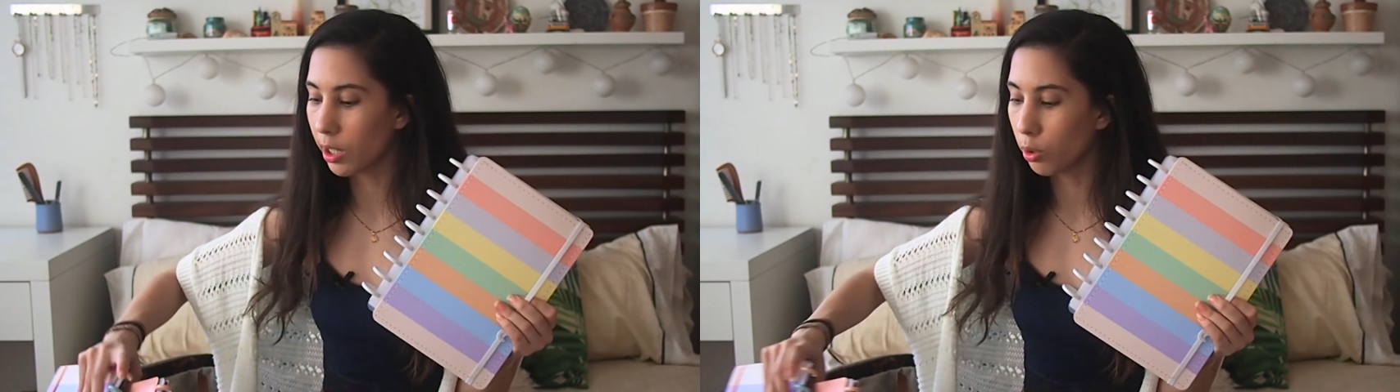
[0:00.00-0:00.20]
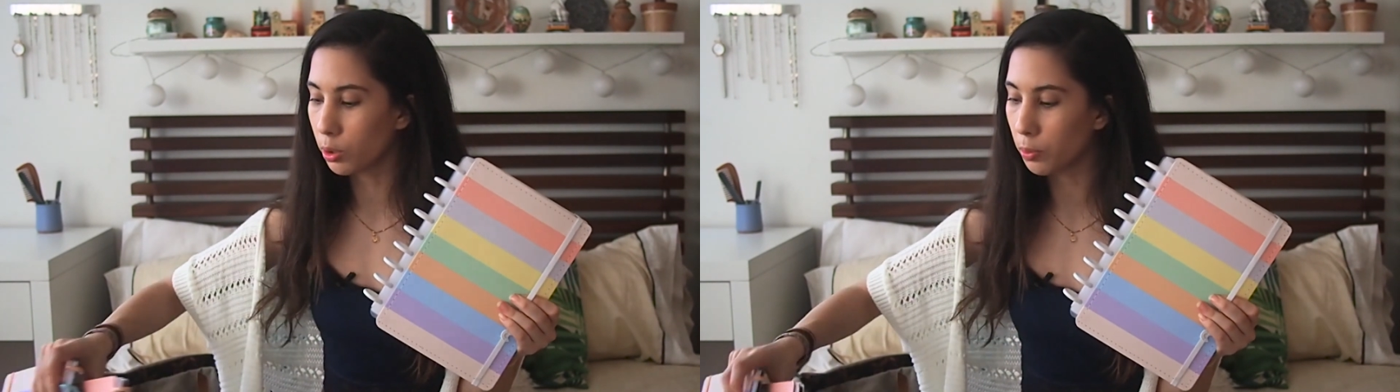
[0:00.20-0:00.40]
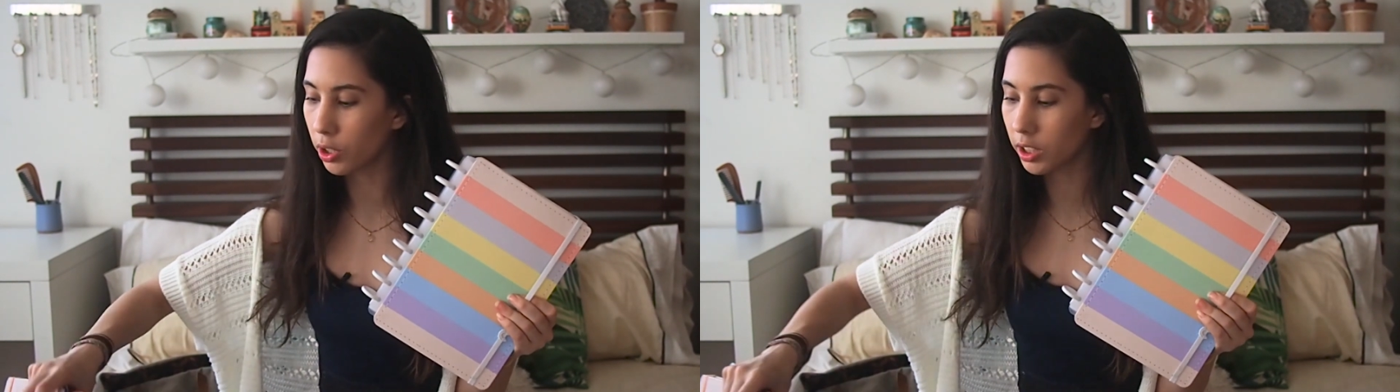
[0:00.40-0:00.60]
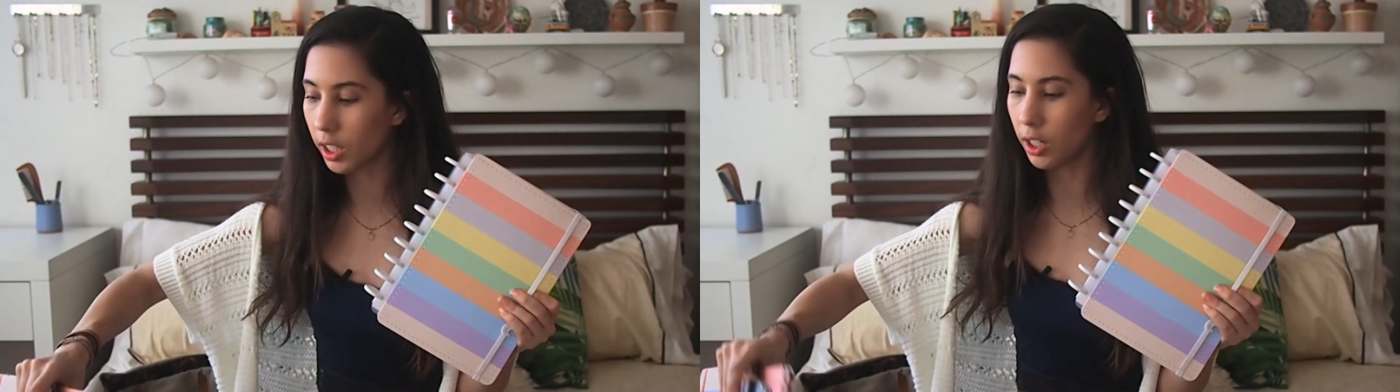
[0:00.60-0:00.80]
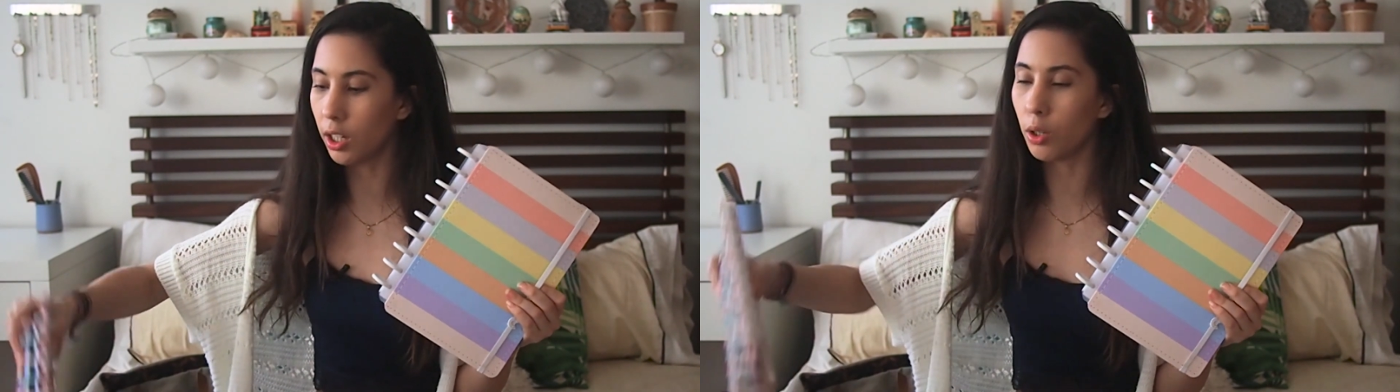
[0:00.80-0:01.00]
notebooks
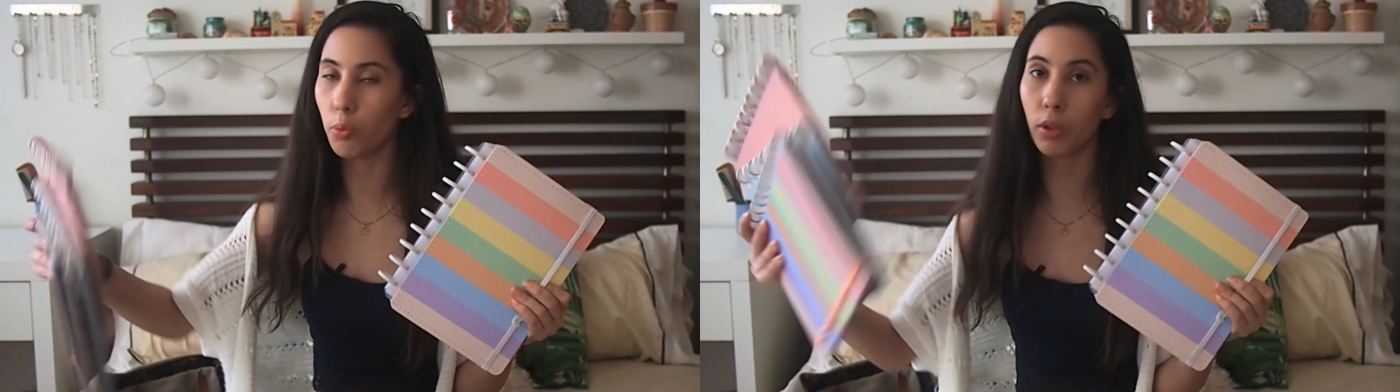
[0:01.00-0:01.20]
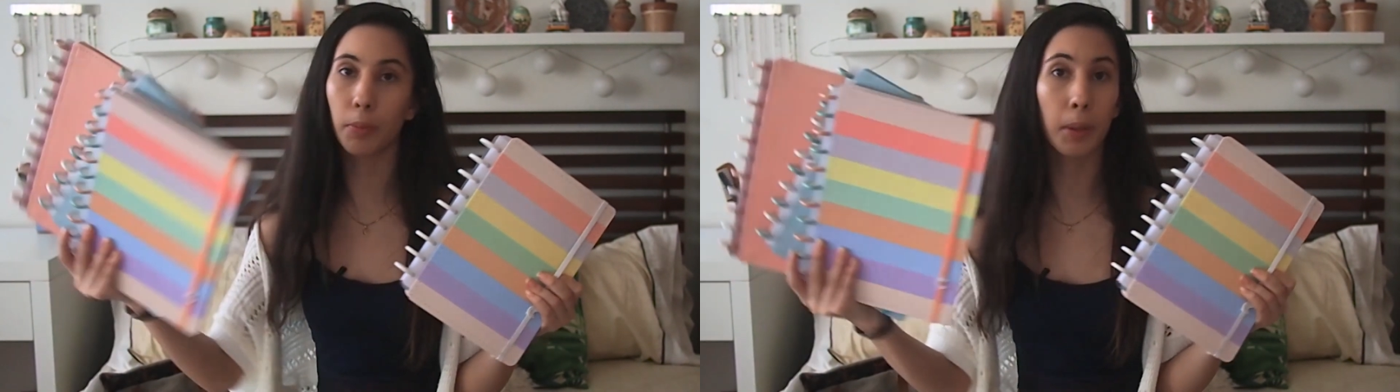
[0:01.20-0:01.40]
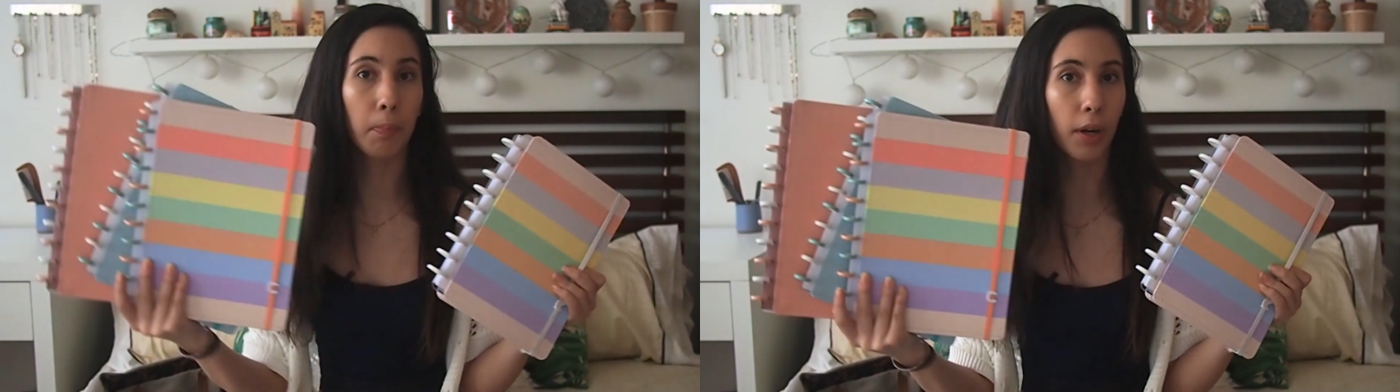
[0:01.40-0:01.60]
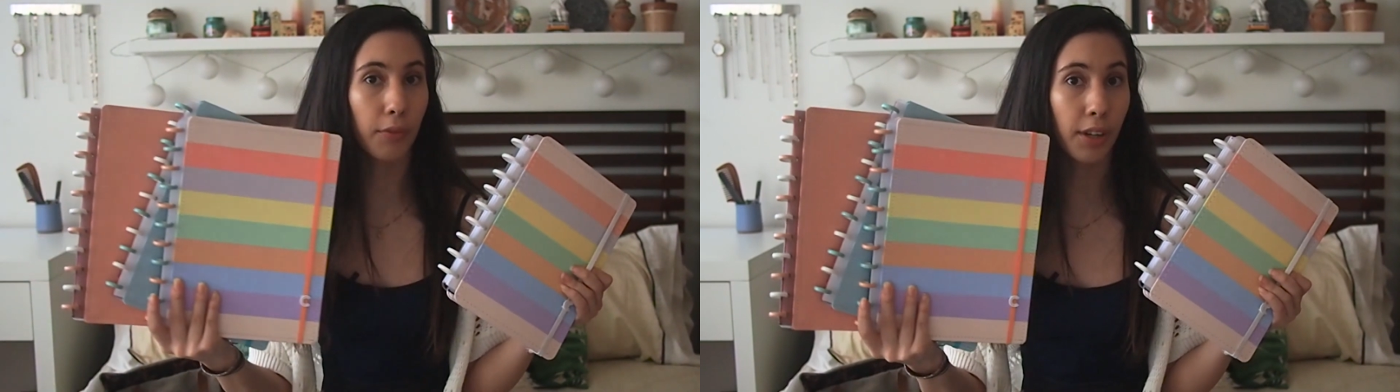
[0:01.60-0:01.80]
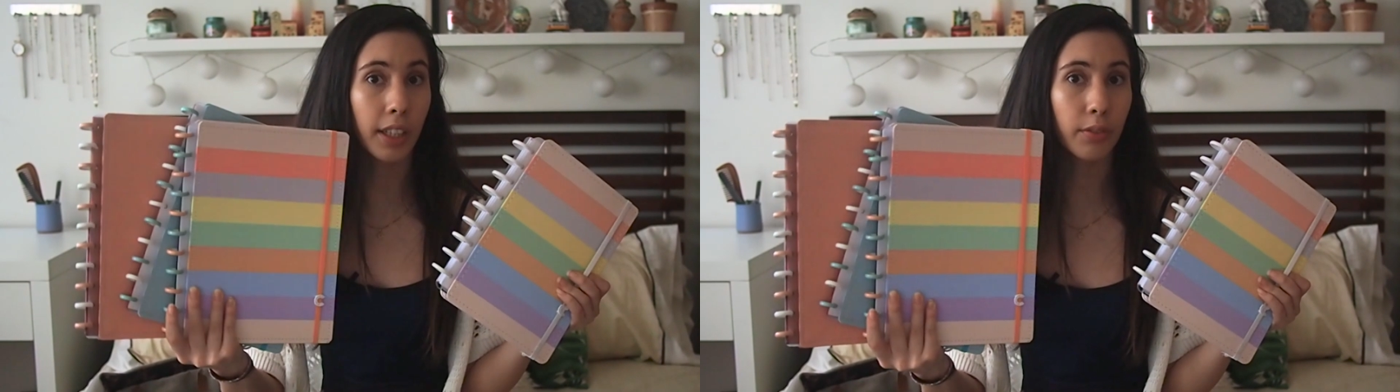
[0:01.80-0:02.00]
here would be
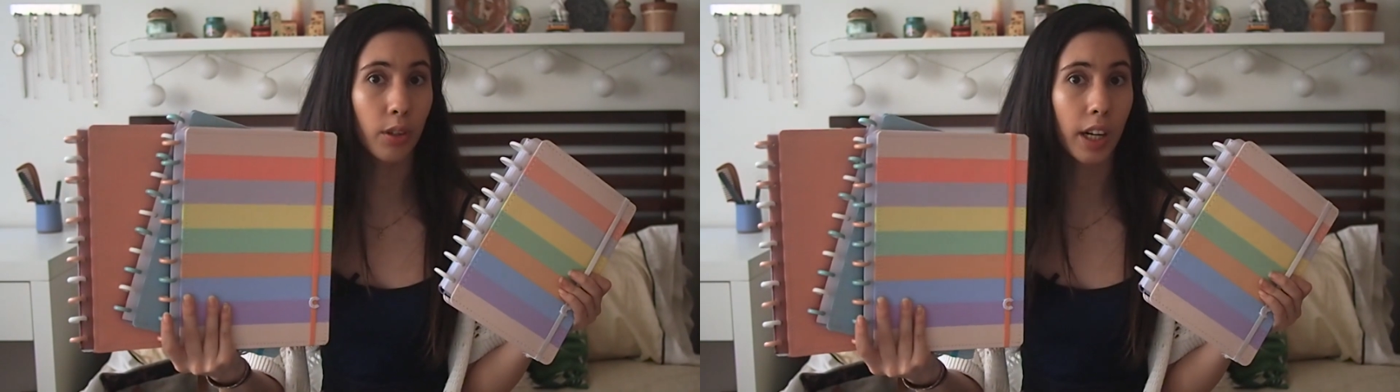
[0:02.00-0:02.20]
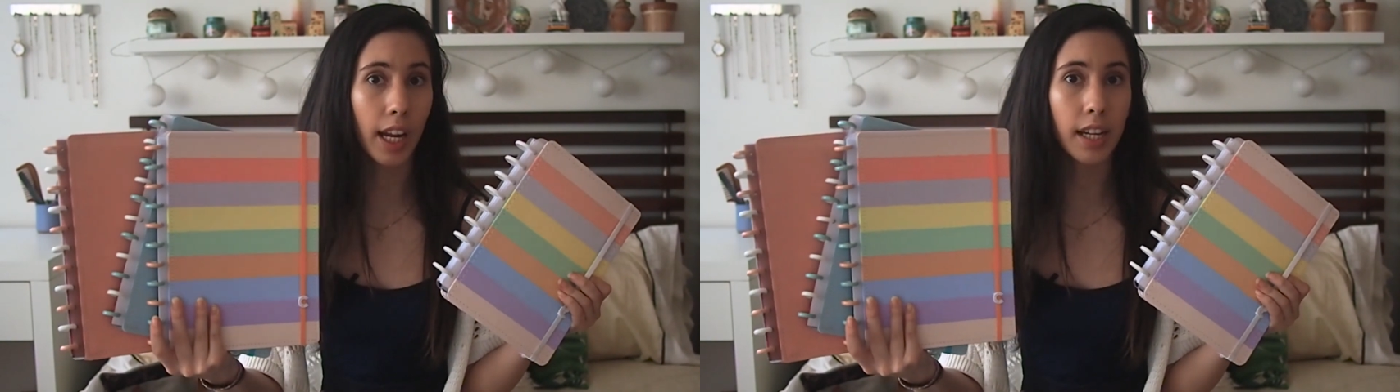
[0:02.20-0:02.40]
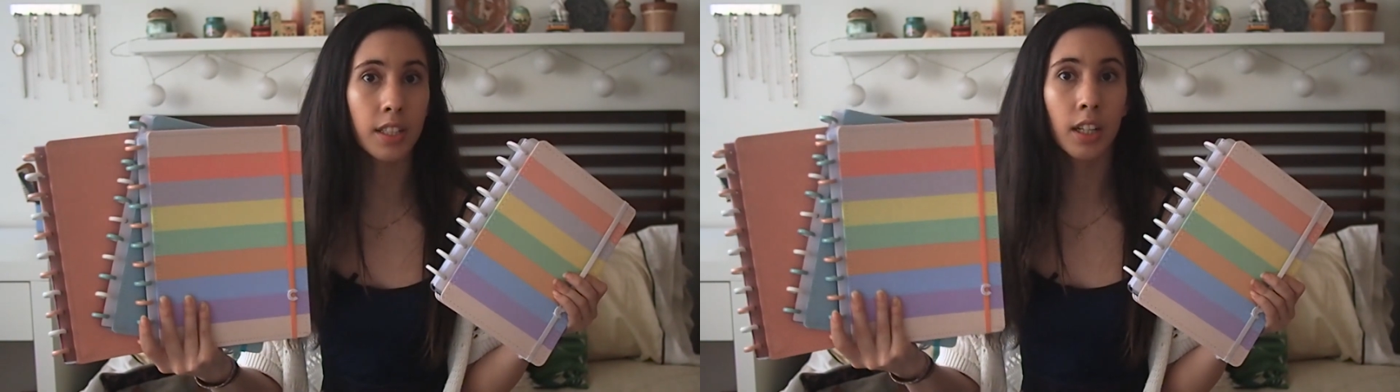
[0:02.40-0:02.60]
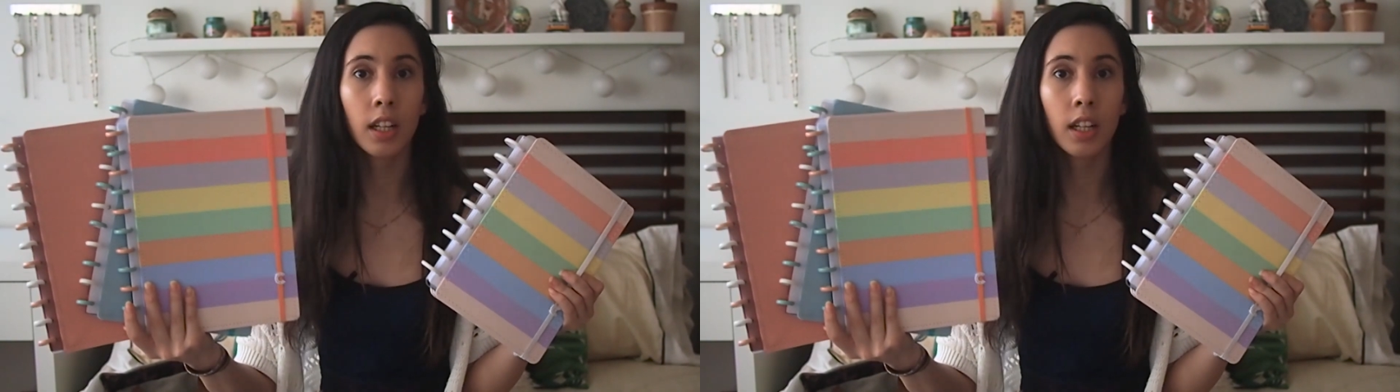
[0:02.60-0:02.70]
perfect for that.